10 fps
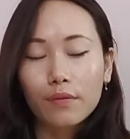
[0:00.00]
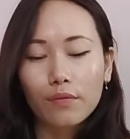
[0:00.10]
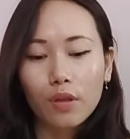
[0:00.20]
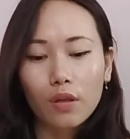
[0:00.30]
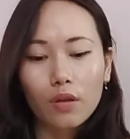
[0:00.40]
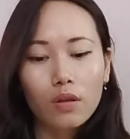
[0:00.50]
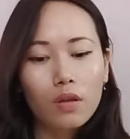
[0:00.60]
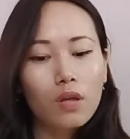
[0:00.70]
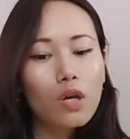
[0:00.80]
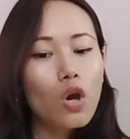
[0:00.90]
Okay,
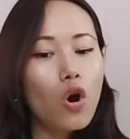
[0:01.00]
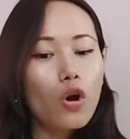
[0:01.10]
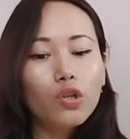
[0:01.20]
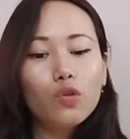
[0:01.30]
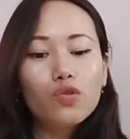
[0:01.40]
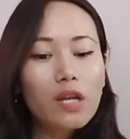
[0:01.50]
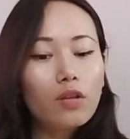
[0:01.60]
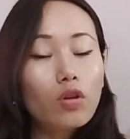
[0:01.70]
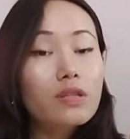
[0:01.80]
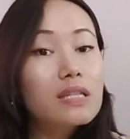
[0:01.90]
or you shall
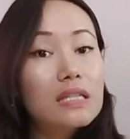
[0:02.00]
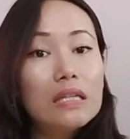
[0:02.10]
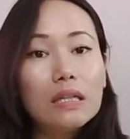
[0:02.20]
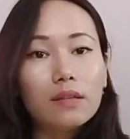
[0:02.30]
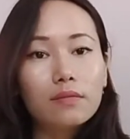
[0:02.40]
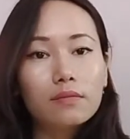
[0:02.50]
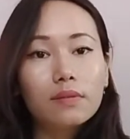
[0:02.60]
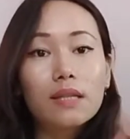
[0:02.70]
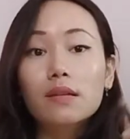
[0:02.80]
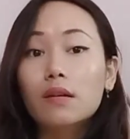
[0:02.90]
not steal.
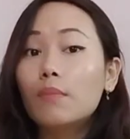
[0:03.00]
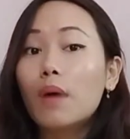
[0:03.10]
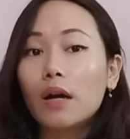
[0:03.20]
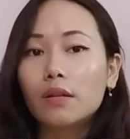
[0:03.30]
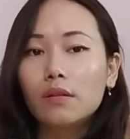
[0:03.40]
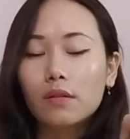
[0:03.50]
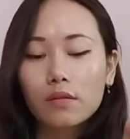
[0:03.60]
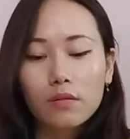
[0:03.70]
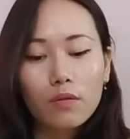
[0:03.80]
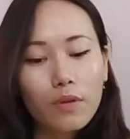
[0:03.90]
That's a command.
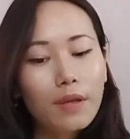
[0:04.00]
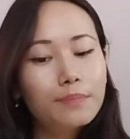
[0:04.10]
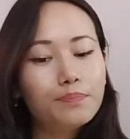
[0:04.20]
Okay.